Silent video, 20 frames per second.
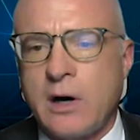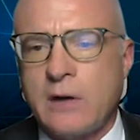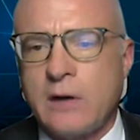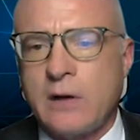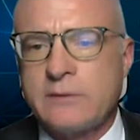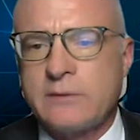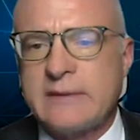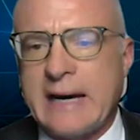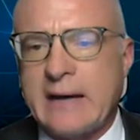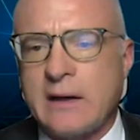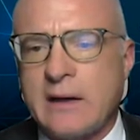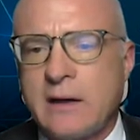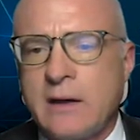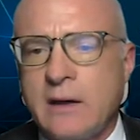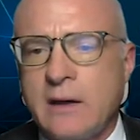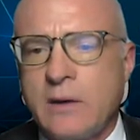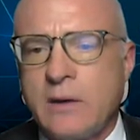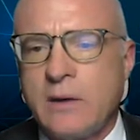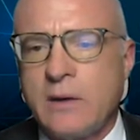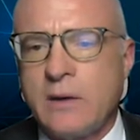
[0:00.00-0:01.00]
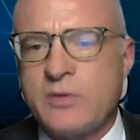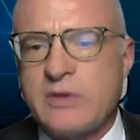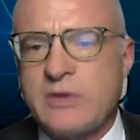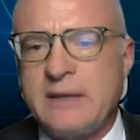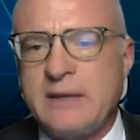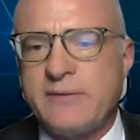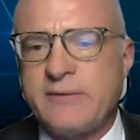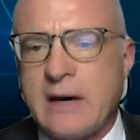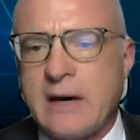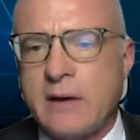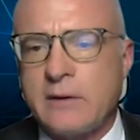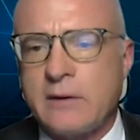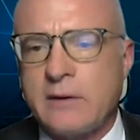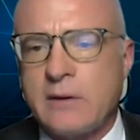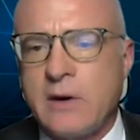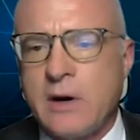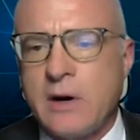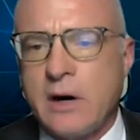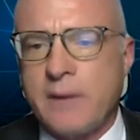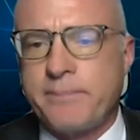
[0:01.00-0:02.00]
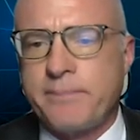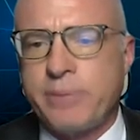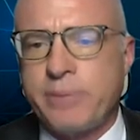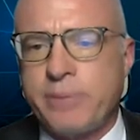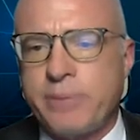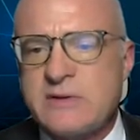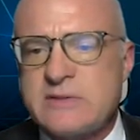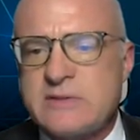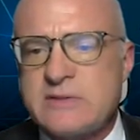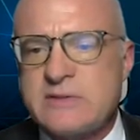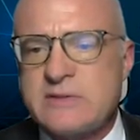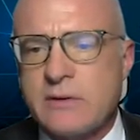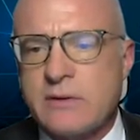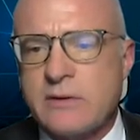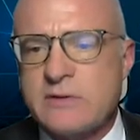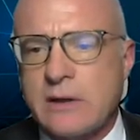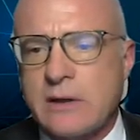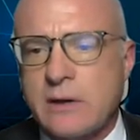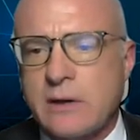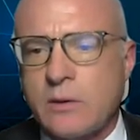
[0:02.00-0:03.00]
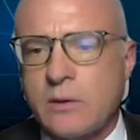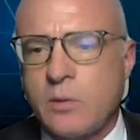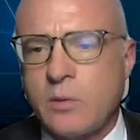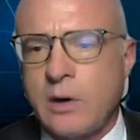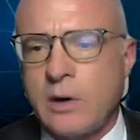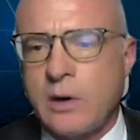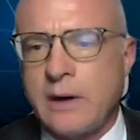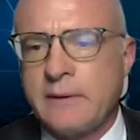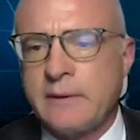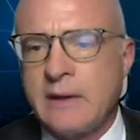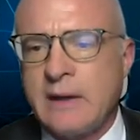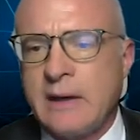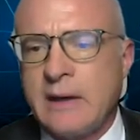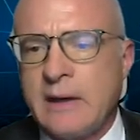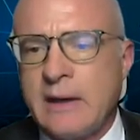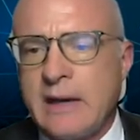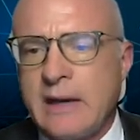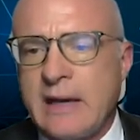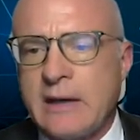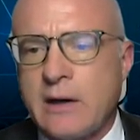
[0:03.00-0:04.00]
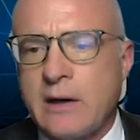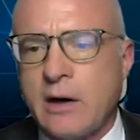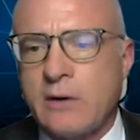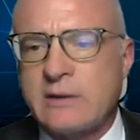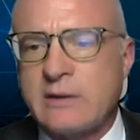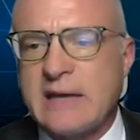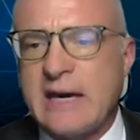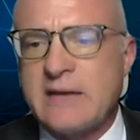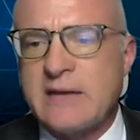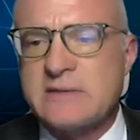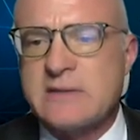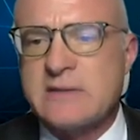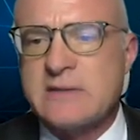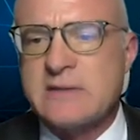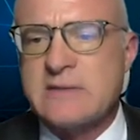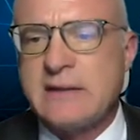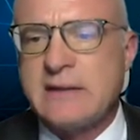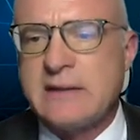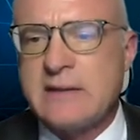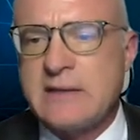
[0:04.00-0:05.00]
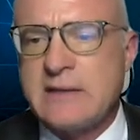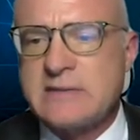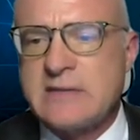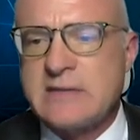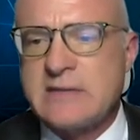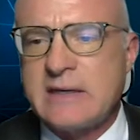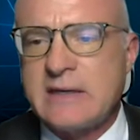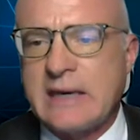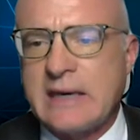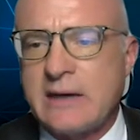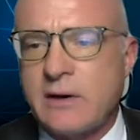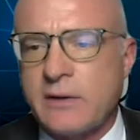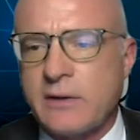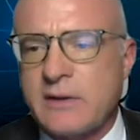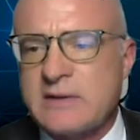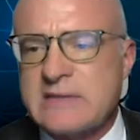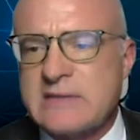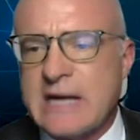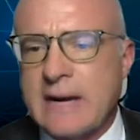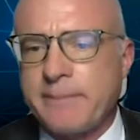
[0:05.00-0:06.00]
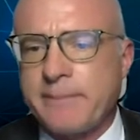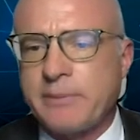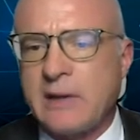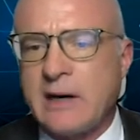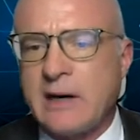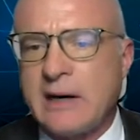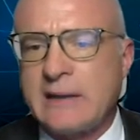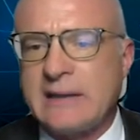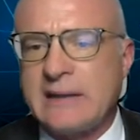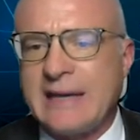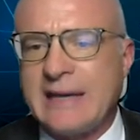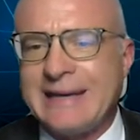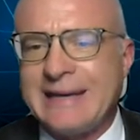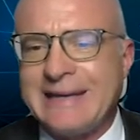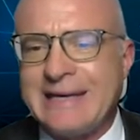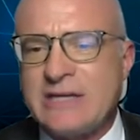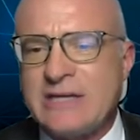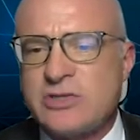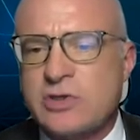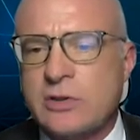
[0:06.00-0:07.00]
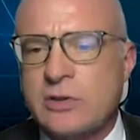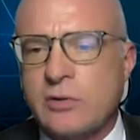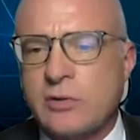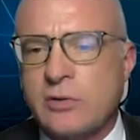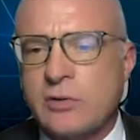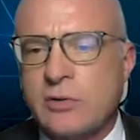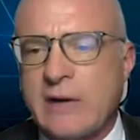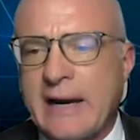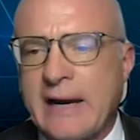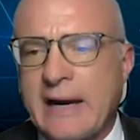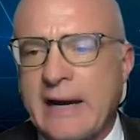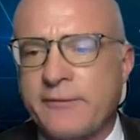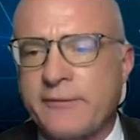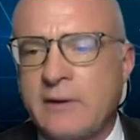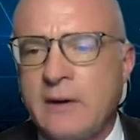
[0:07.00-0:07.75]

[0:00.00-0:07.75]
data with a p-value of 0.001. In all cases, and it is indicated on the top line in each graph.